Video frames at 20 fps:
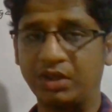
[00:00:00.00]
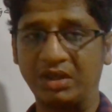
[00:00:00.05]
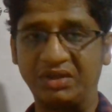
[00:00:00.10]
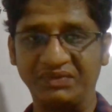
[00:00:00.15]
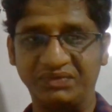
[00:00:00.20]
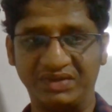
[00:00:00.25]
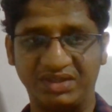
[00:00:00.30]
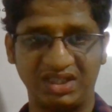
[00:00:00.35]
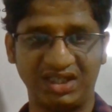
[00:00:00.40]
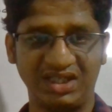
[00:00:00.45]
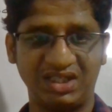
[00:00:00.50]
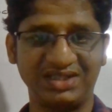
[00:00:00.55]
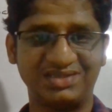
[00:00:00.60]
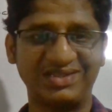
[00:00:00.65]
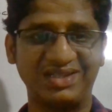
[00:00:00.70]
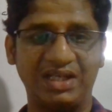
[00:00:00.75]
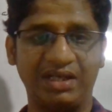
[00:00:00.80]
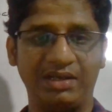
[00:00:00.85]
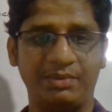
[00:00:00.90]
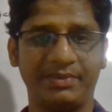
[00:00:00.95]
of these
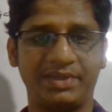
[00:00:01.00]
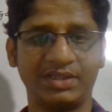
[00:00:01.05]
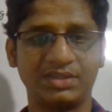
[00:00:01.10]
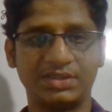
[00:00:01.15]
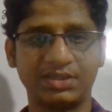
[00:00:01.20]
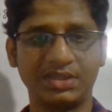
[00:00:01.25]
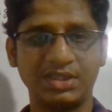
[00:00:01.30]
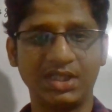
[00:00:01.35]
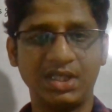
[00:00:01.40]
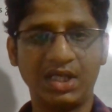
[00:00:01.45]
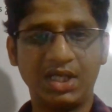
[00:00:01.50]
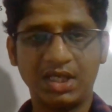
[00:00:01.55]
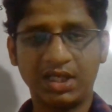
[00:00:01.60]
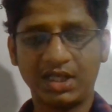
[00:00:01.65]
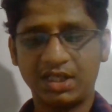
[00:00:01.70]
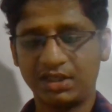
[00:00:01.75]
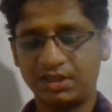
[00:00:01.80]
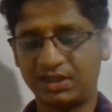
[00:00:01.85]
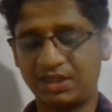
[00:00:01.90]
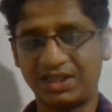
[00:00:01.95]
elements.
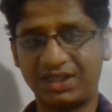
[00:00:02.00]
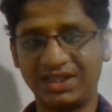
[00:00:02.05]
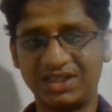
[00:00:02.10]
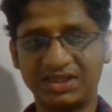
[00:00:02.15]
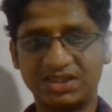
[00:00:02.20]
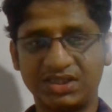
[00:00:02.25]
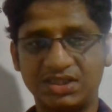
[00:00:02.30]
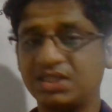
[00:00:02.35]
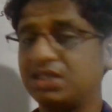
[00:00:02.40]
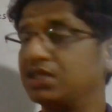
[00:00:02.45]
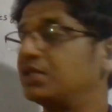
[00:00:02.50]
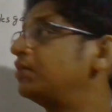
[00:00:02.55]
That is